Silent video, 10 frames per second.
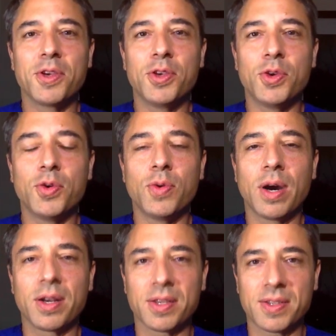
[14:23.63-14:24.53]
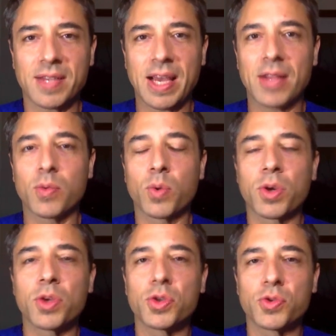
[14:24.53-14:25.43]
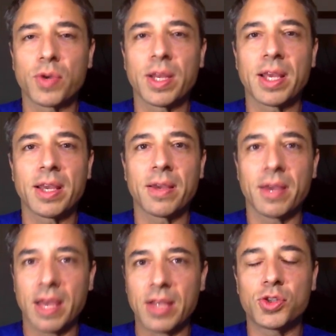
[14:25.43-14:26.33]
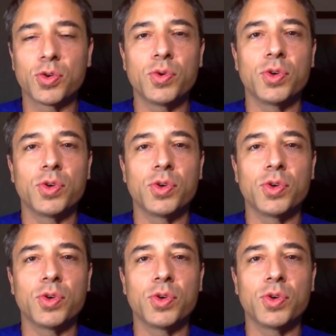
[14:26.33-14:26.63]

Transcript: You understand where you're drilling into.